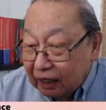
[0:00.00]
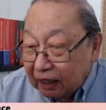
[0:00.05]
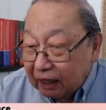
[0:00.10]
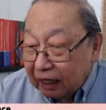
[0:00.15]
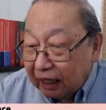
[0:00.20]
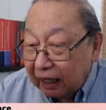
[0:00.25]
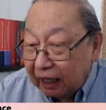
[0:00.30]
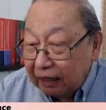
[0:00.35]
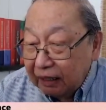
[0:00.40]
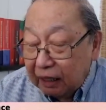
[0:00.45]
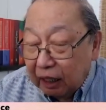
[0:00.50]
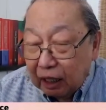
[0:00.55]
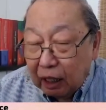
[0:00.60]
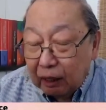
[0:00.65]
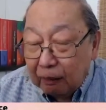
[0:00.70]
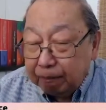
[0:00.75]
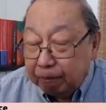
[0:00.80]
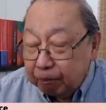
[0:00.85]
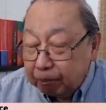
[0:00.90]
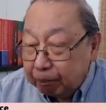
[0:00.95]

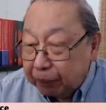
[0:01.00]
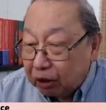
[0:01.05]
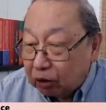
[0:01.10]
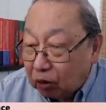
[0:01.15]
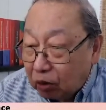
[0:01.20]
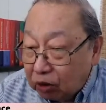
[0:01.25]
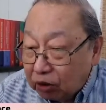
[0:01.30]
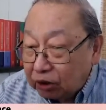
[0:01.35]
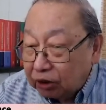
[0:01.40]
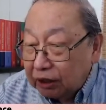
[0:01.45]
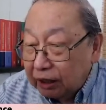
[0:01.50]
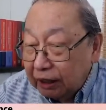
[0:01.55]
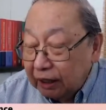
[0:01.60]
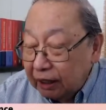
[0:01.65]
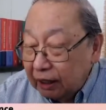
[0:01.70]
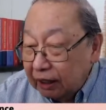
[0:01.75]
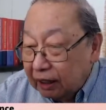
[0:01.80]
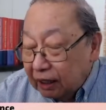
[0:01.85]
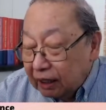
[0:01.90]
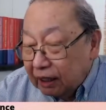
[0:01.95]
And because
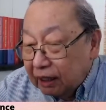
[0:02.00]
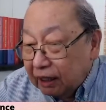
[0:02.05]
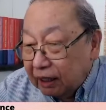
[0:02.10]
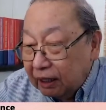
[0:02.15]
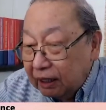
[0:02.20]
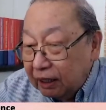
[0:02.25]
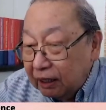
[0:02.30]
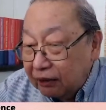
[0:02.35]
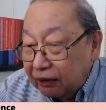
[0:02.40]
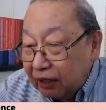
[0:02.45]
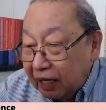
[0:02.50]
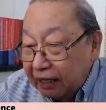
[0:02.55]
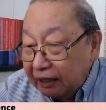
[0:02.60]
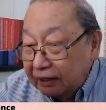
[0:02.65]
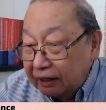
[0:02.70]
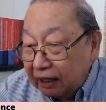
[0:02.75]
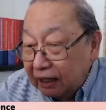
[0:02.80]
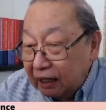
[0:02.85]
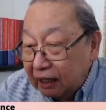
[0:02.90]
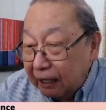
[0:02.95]
the right
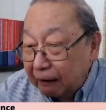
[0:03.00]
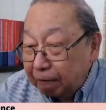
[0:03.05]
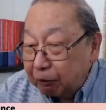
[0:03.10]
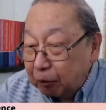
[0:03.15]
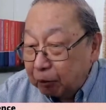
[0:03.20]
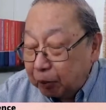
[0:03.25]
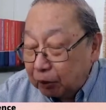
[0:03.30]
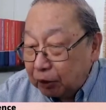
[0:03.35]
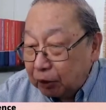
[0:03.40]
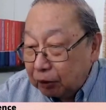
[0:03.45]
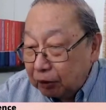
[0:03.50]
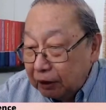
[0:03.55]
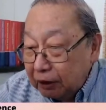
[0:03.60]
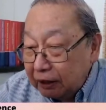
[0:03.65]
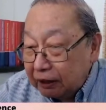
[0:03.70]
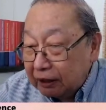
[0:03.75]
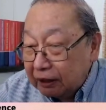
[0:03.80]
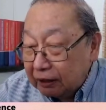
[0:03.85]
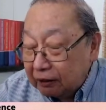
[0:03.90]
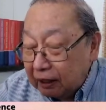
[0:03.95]
and left
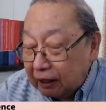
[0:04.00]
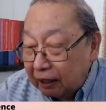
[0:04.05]
opportunists